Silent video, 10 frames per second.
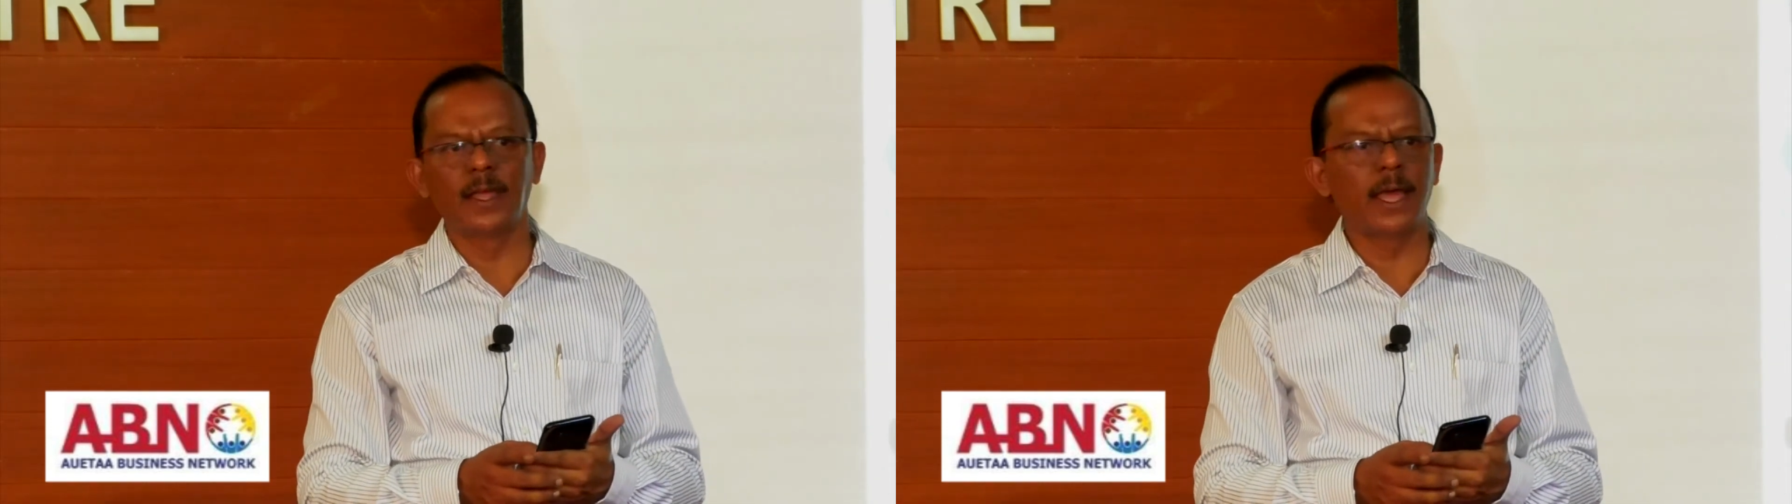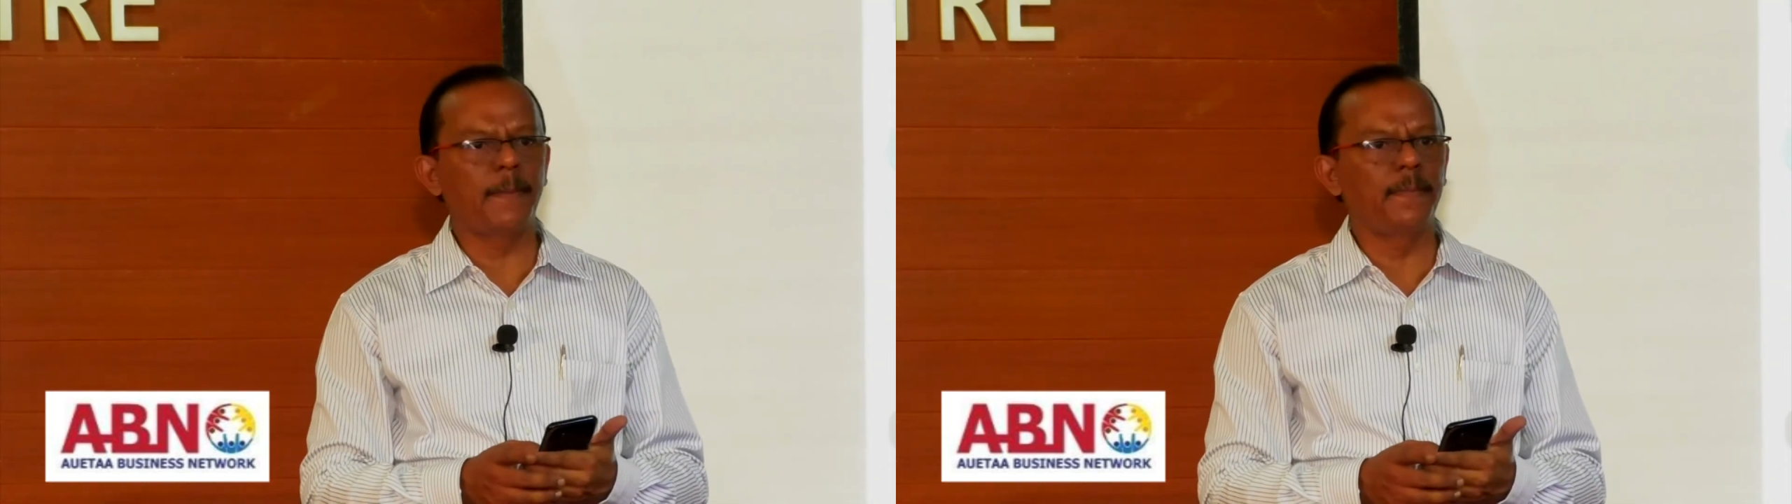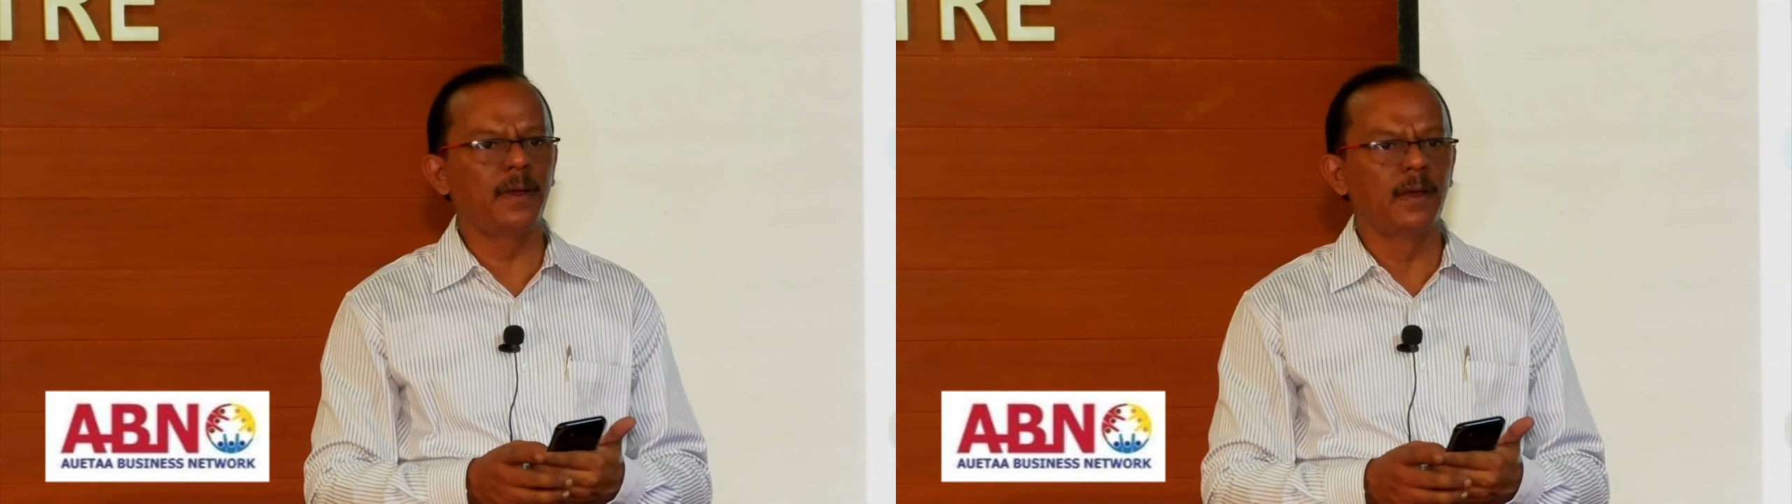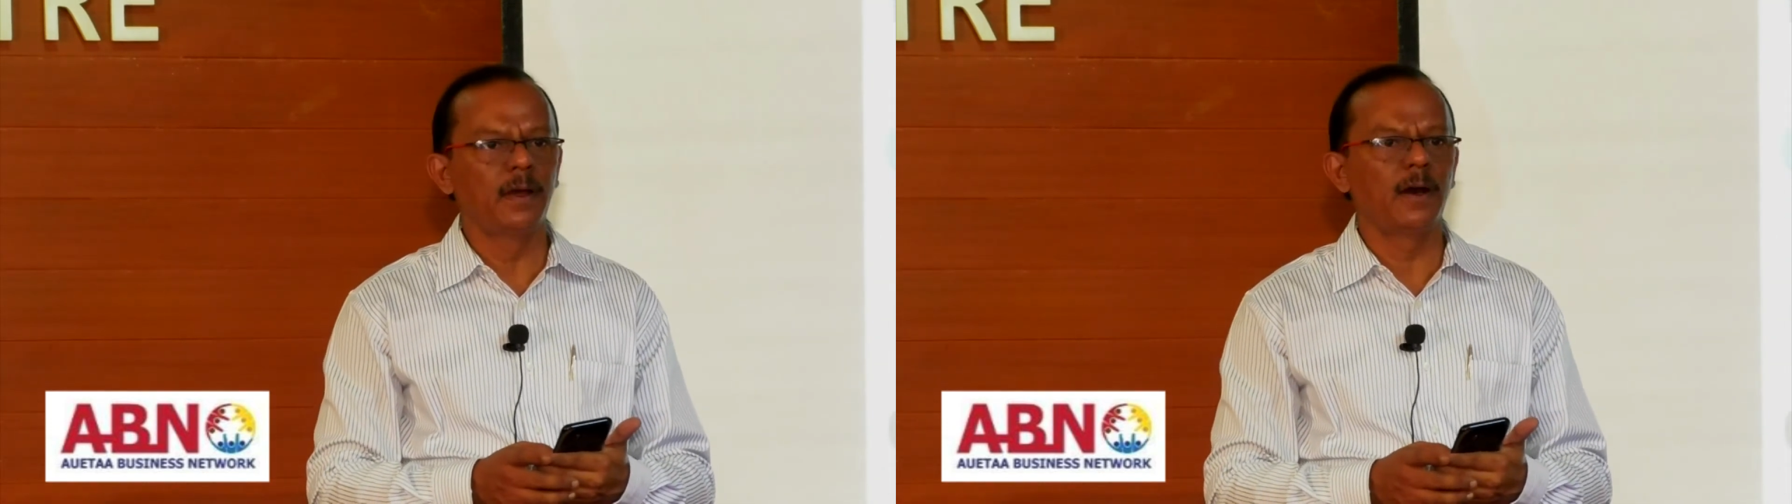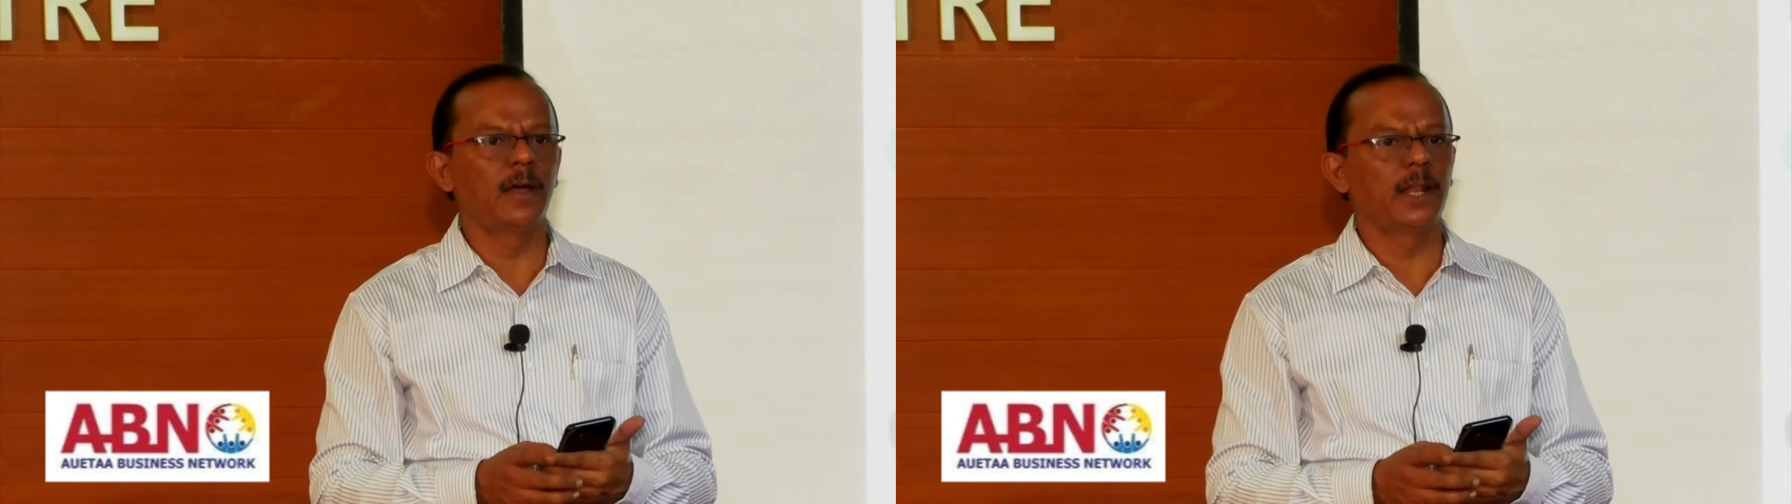app
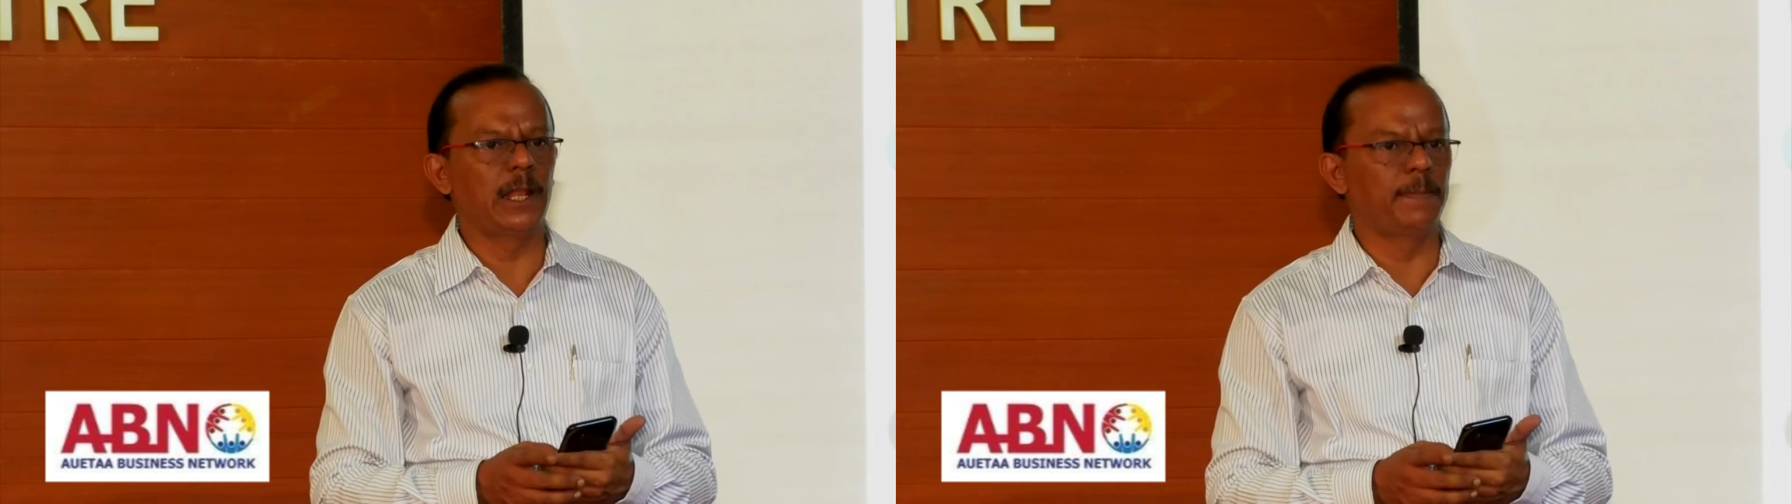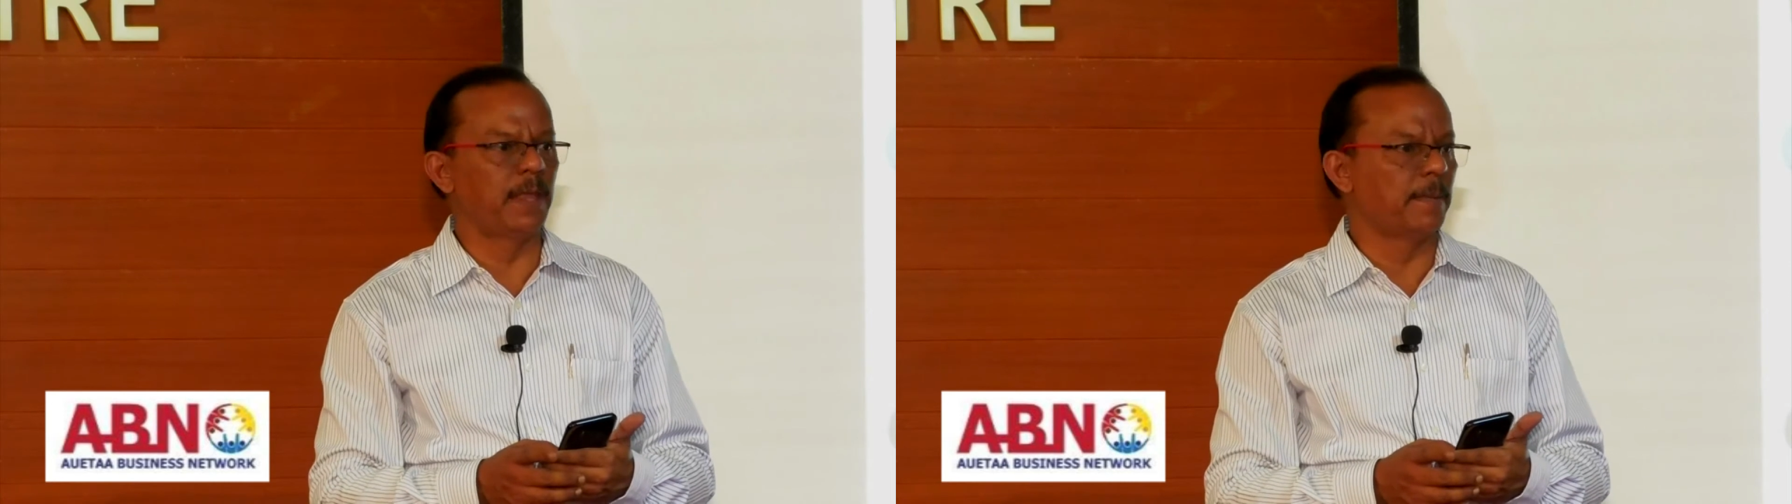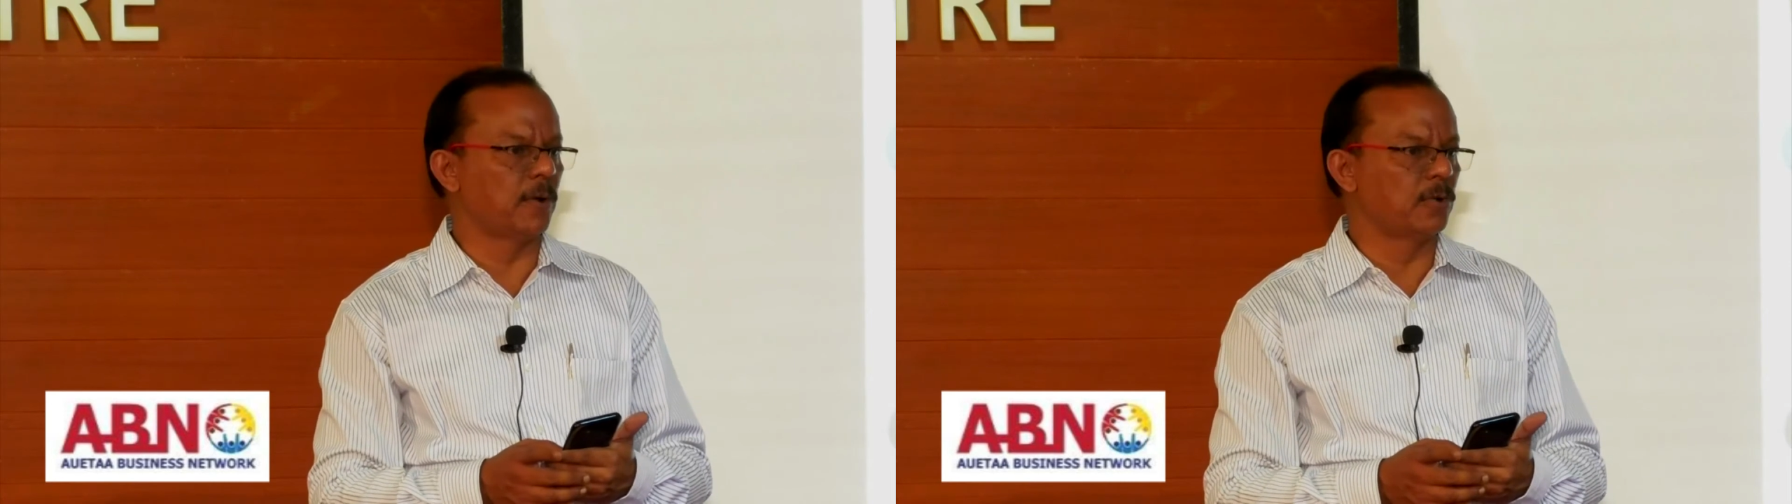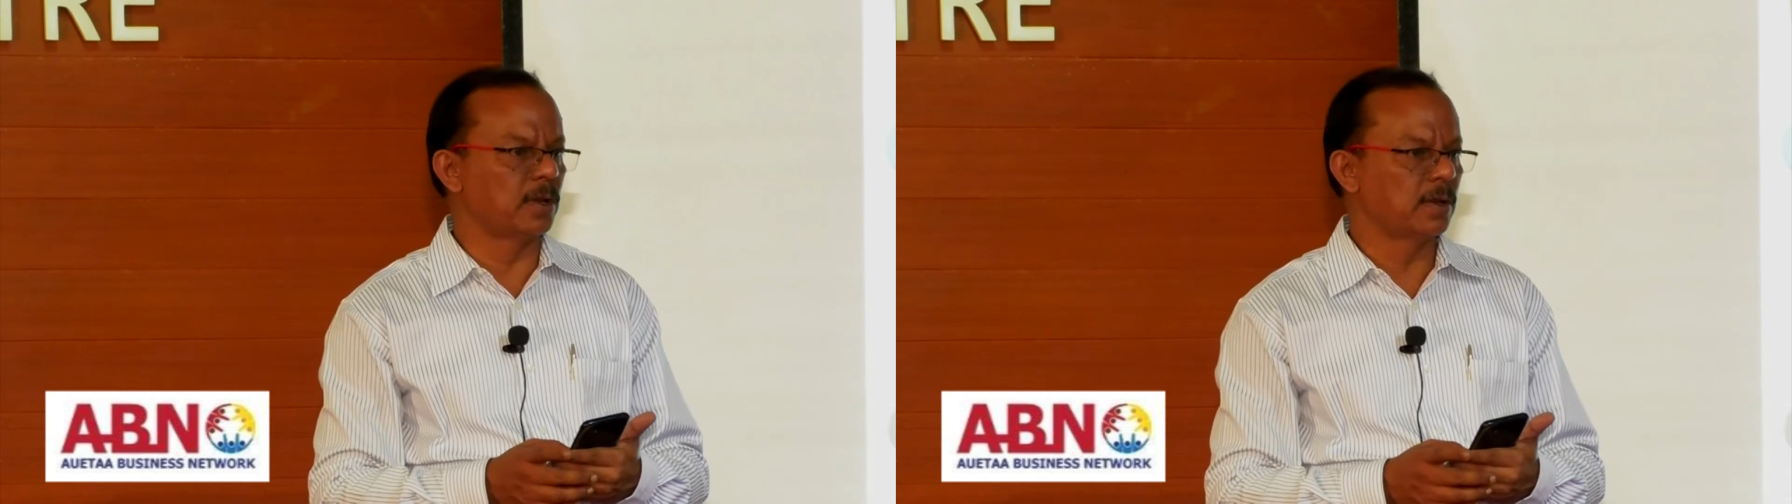or help them out.